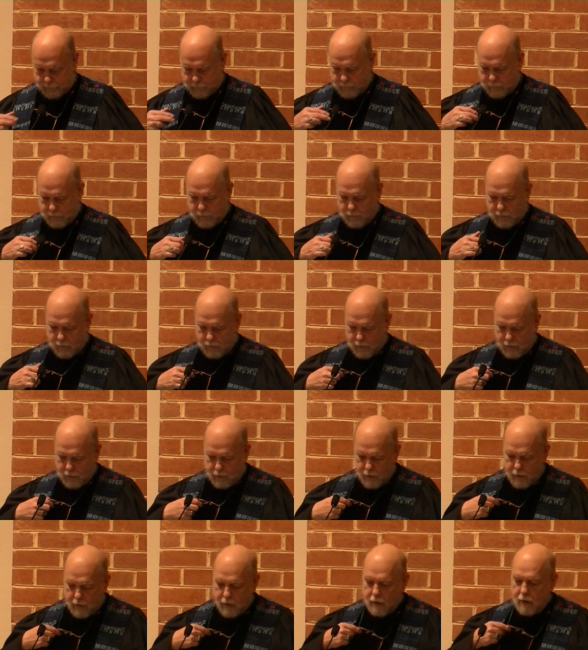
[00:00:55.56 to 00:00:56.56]

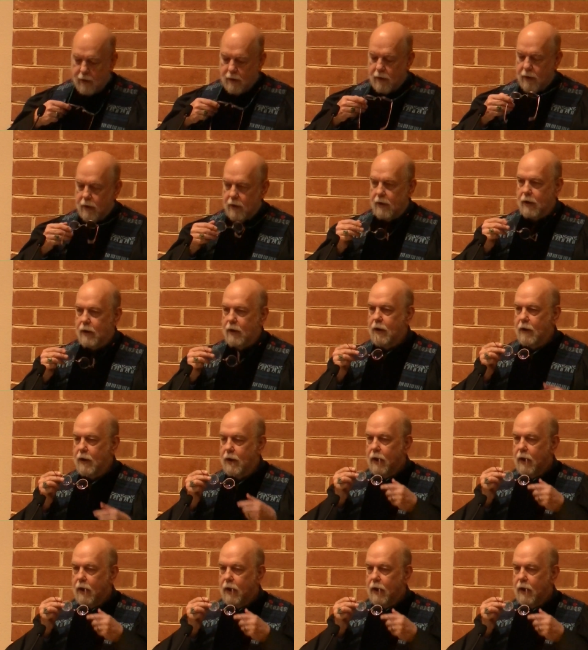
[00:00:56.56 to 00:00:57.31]
Nobody speaks.